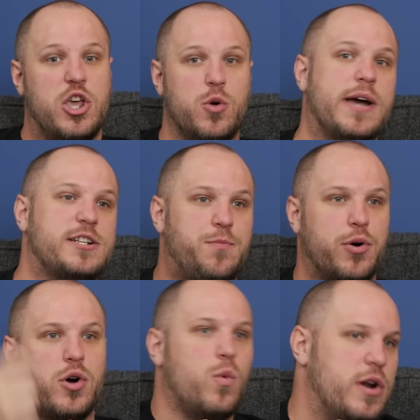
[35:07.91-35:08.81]
You will get to
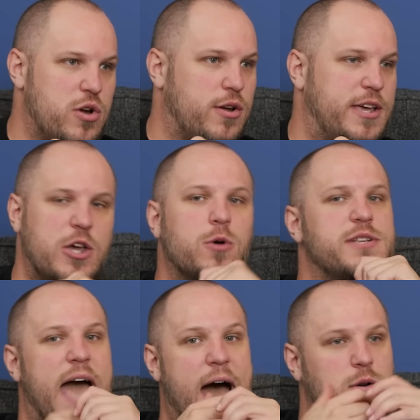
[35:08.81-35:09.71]
put one of your
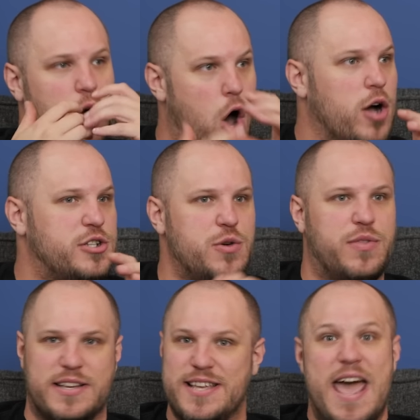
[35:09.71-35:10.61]
cubes out onto
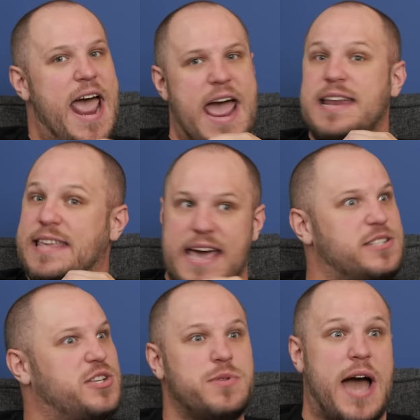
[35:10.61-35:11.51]
this and get some